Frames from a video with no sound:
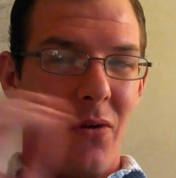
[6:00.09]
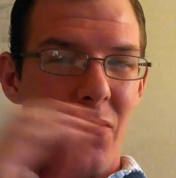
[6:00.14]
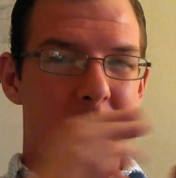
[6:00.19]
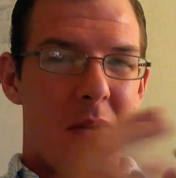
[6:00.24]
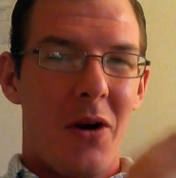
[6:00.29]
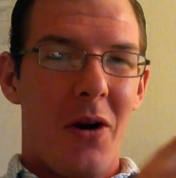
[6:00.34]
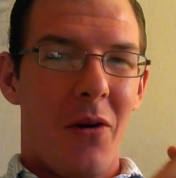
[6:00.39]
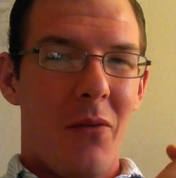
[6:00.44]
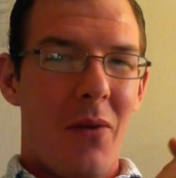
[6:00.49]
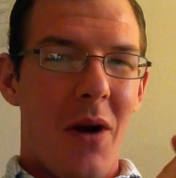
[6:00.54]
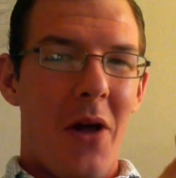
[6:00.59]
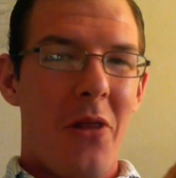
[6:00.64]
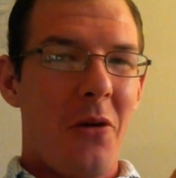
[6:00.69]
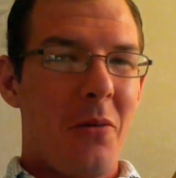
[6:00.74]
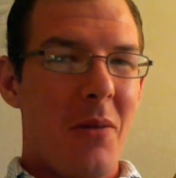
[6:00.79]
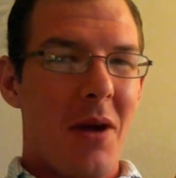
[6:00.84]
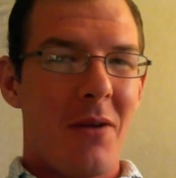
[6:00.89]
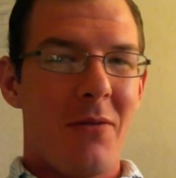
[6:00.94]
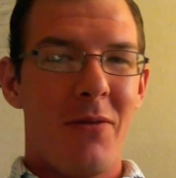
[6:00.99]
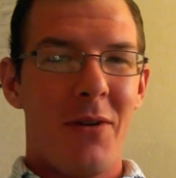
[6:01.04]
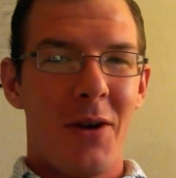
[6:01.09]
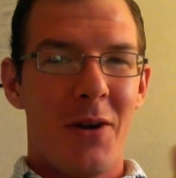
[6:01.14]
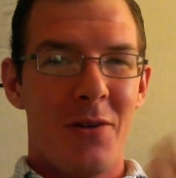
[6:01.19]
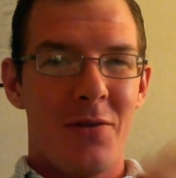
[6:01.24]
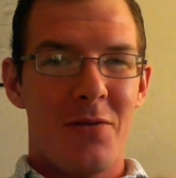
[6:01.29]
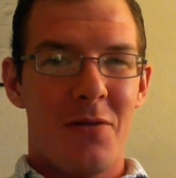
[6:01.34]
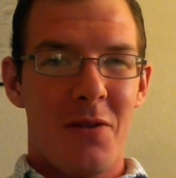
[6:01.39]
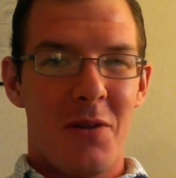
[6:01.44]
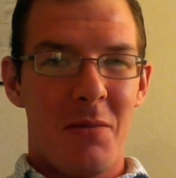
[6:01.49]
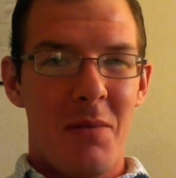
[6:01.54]
We'd all rather make
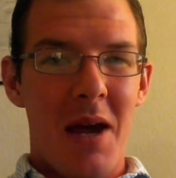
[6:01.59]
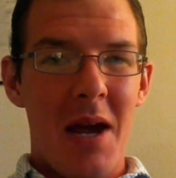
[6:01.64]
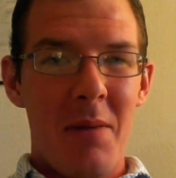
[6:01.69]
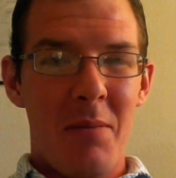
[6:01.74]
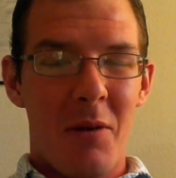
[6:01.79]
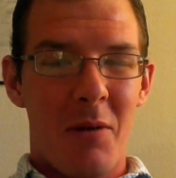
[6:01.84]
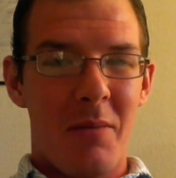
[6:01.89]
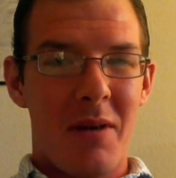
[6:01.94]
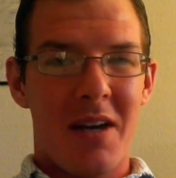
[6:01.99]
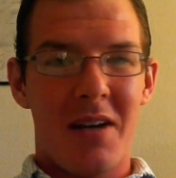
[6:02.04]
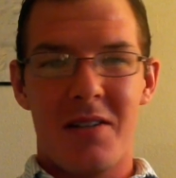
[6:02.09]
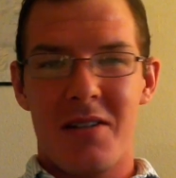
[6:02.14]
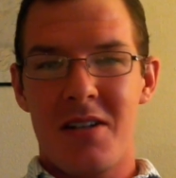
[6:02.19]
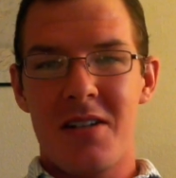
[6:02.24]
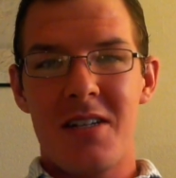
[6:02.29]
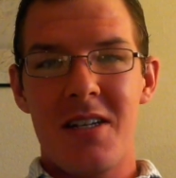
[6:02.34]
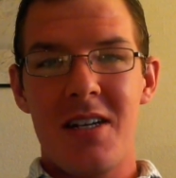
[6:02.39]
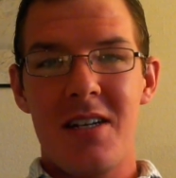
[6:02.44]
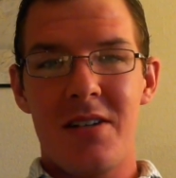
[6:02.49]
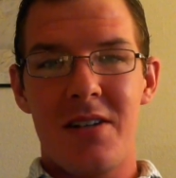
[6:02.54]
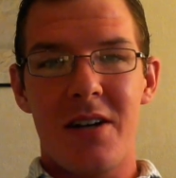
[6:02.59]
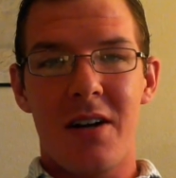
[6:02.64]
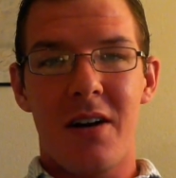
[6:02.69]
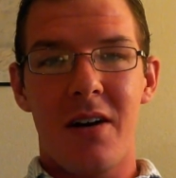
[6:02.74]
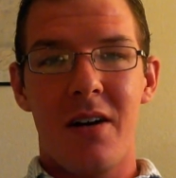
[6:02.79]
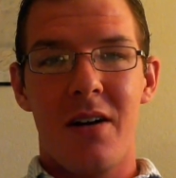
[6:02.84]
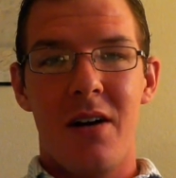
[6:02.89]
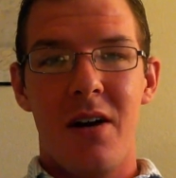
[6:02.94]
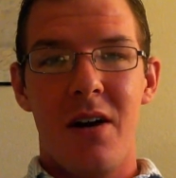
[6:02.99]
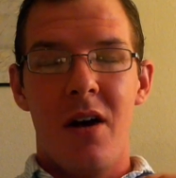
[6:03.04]
figures for the paper because it's
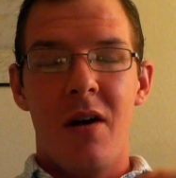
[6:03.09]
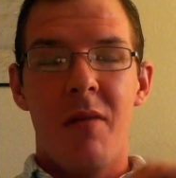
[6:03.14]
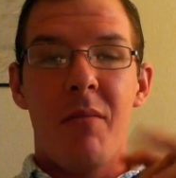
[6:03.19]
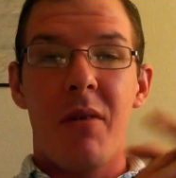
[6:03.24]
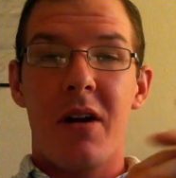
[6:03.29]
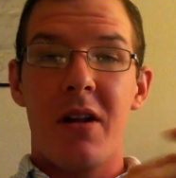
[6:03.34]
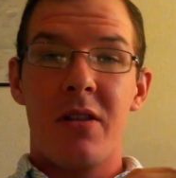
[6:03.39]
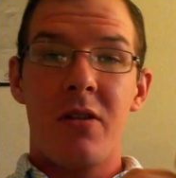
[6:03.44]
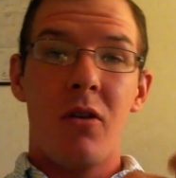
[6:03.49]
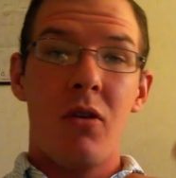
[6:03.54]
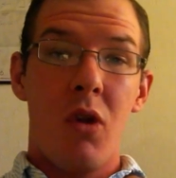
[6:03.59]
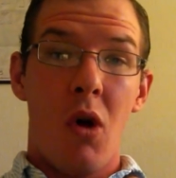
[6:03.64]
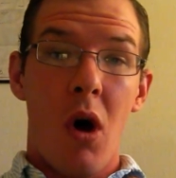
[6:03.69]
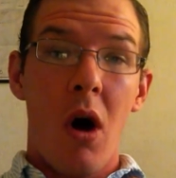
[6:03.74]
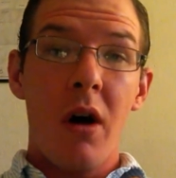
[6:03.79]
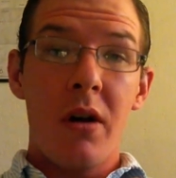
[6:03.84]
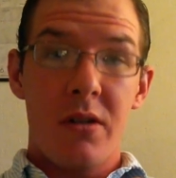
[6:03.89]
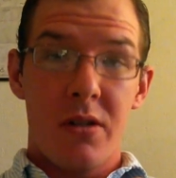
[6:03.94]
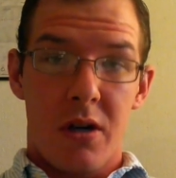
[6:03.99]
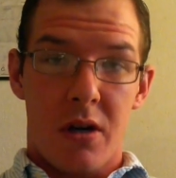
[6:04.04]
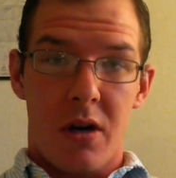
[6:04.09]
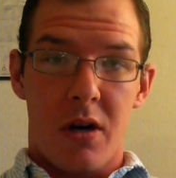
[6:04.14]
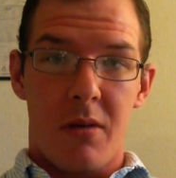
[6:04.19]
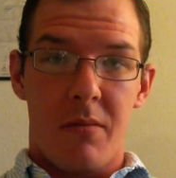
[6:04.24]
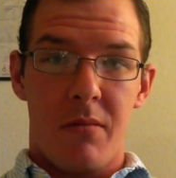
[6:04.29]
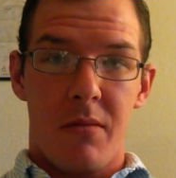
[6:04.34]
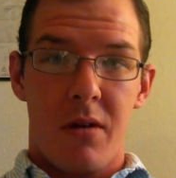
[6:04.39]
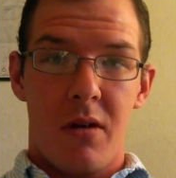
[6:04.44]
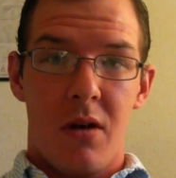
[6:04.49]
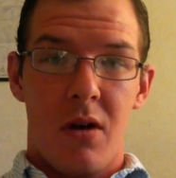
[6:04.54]
easier, but in the long term,
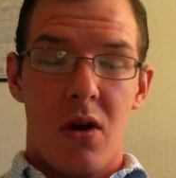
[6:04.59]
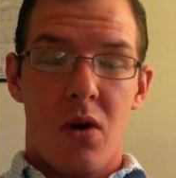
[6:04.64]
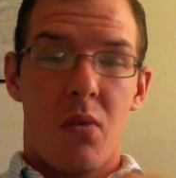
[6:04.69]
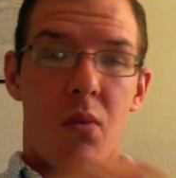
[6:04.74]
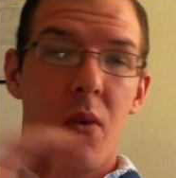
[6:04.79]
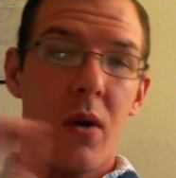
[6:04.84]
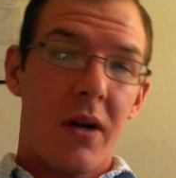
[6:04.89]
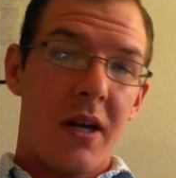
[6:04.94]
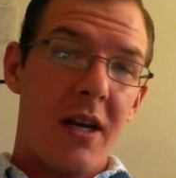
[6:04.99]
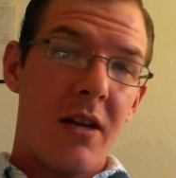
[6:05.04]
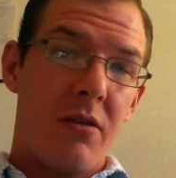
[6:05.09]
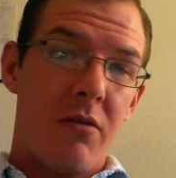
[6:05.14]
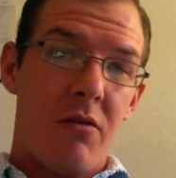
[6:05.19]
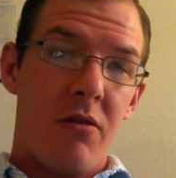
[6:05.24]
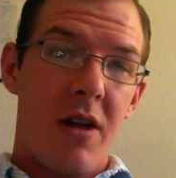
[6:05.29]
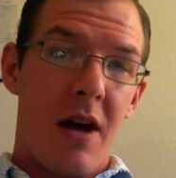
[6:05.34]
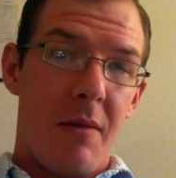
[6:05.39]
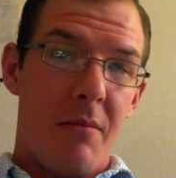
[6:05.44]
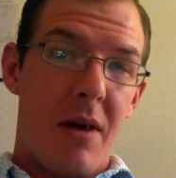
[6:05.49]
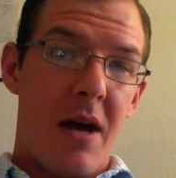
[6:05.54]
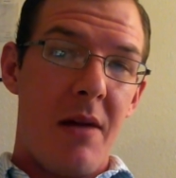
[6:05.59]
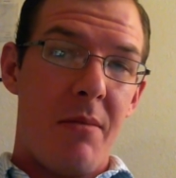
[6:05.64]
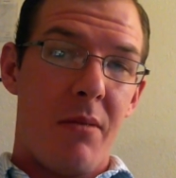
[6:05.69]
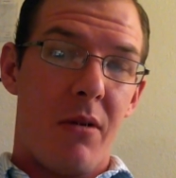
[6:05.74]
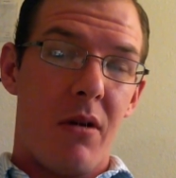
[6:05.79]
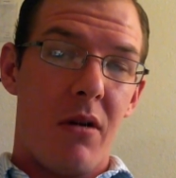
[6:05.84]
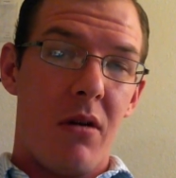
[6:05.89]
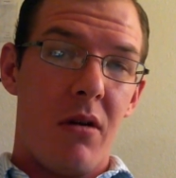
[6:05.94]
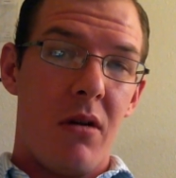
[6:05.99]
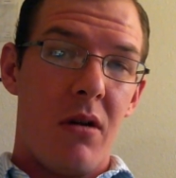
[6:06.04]
working through that
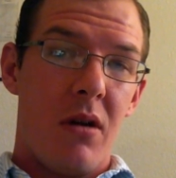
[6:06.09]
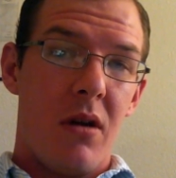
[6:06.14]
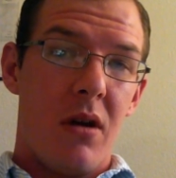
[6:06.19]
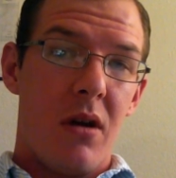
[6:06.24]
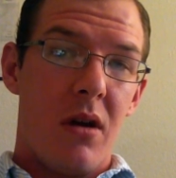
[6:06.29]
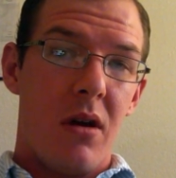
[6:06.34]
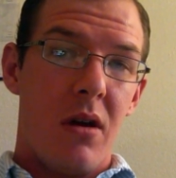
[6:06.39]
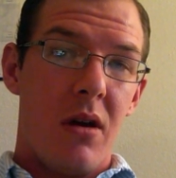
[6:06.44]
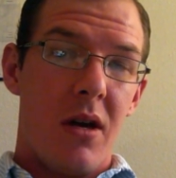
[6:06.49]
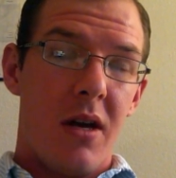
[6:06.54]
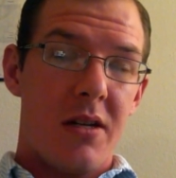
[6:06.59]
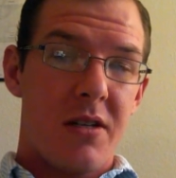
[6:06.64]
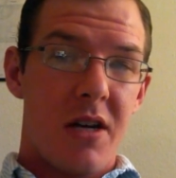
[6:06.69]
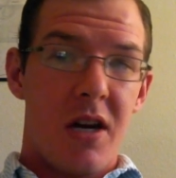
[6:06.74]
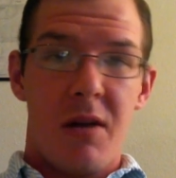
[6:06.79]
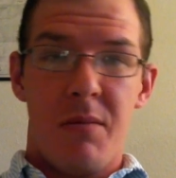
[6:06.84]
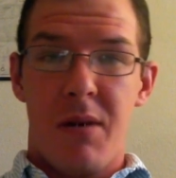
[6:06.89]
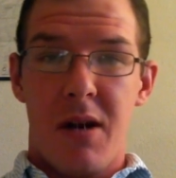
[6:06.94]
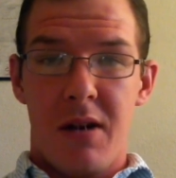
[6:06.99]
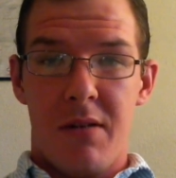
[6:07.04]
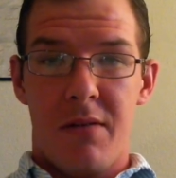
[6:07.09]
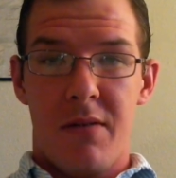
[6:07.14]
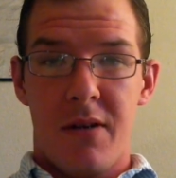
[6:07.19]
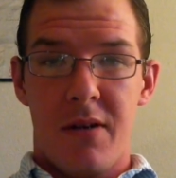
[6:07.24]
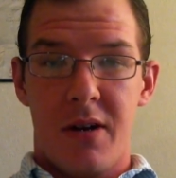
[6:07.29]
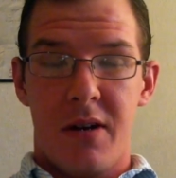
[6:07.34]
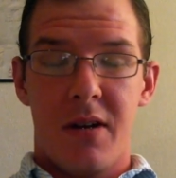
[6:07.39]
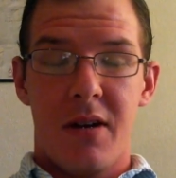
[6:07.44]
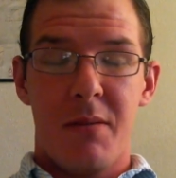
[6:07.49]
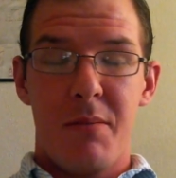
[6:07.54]
paper is going to
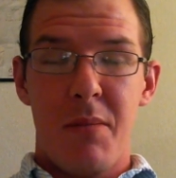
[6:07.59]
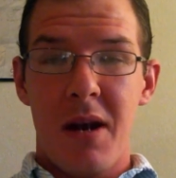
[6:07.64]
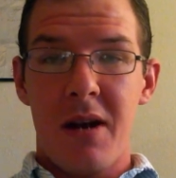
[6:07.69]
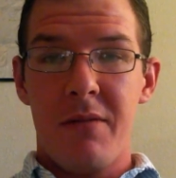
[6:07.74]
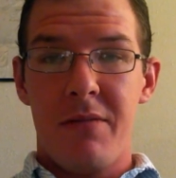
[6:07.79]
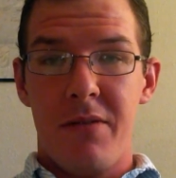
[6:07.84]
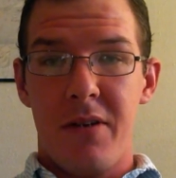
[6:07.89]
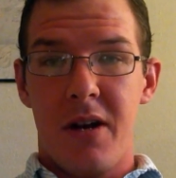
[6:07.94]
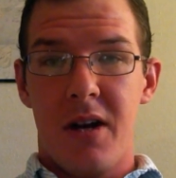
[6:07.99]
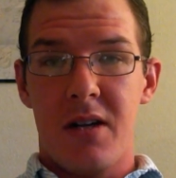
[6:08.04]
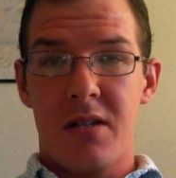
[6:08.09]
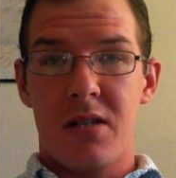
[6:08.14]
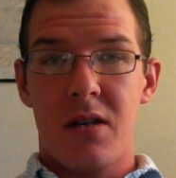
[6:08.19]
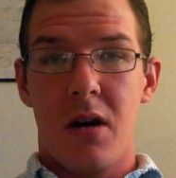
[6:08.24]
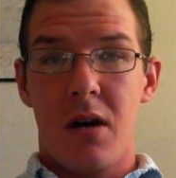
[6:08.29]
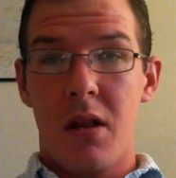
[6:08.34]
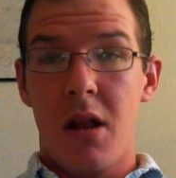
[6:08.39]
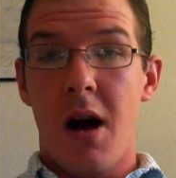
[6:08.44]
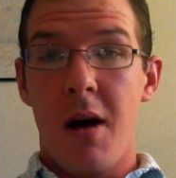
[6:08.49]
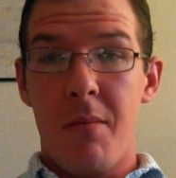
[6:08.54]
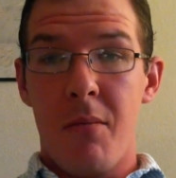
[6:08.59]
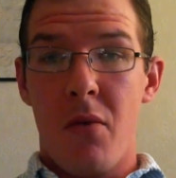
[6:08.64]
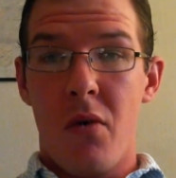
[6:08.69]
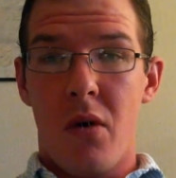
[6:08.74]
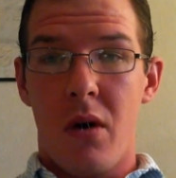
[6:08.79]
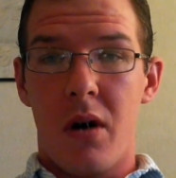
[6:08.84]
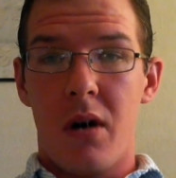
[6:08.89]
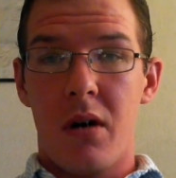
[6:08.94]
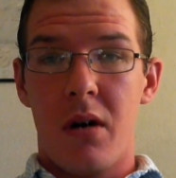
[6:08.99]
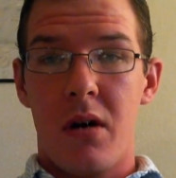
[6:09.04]
benefit us a lot
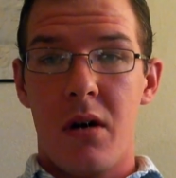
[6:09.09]
more.